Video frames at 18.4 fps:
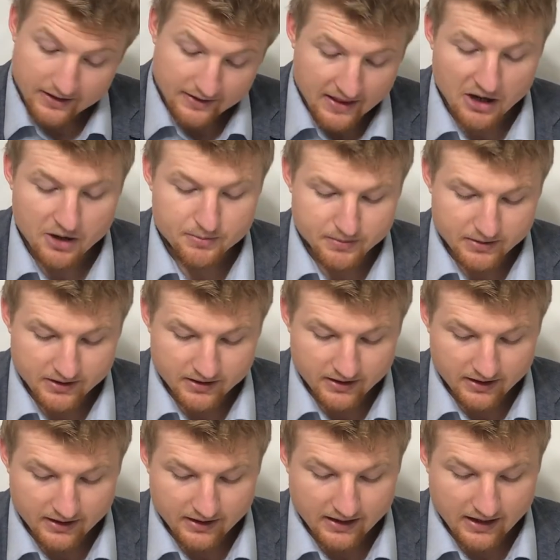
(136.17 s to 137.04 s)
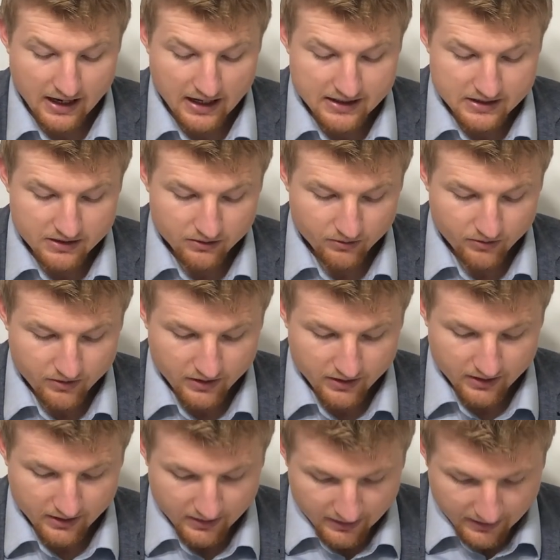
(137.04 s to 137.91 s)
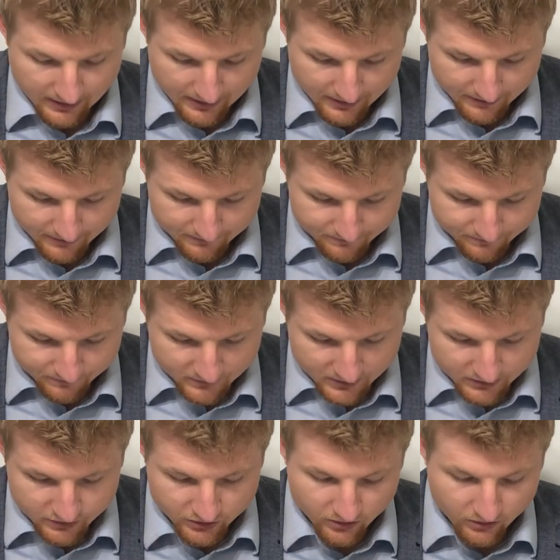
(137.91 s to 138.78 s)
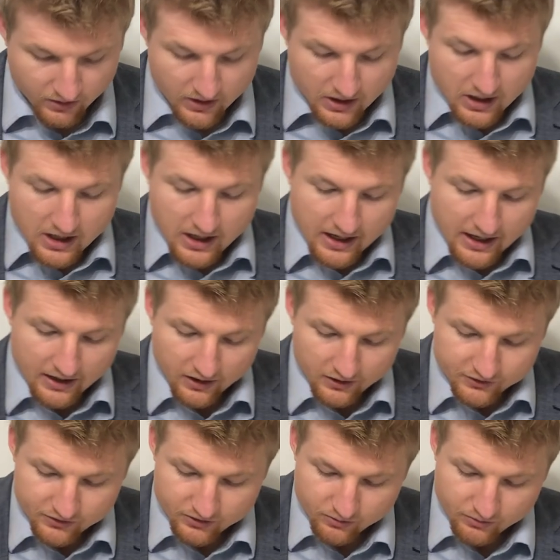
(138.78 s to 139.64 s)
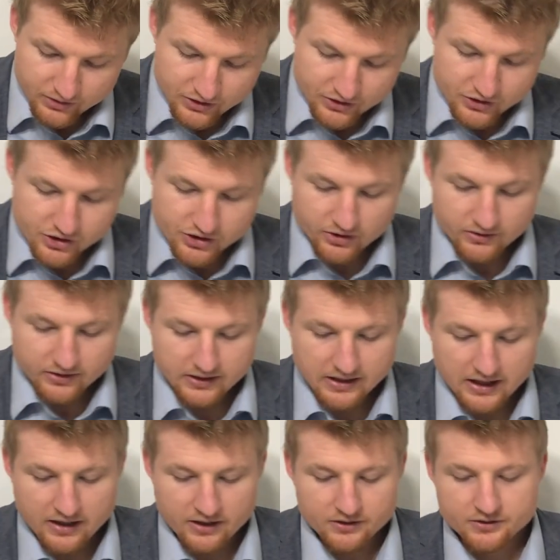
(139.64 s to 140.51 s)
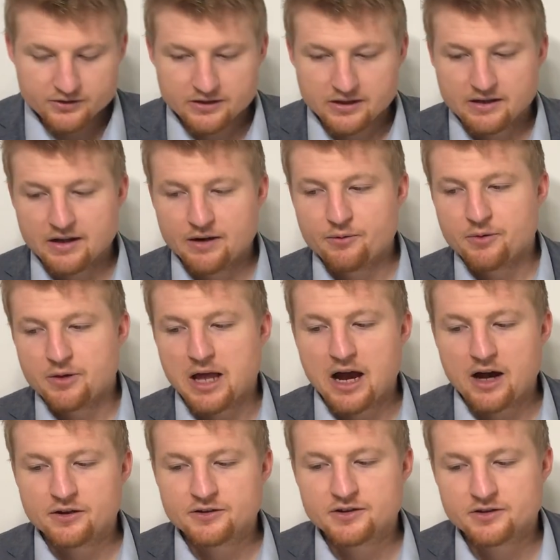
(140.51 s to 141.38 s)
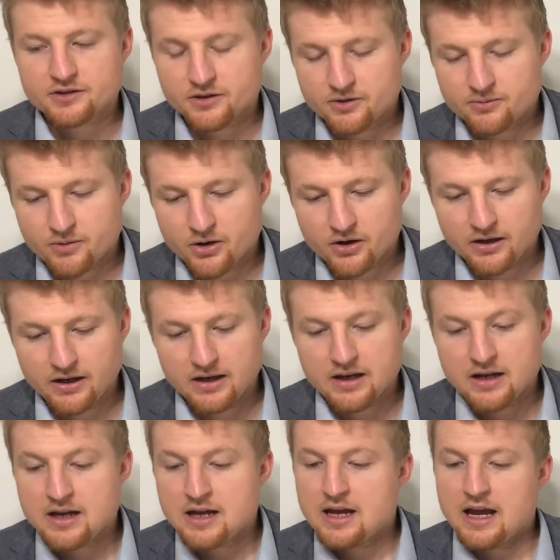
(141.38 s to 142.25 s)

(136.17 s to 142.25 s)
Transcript: That would be an ideal thing. And also when you're showing the house and when the house is on the market,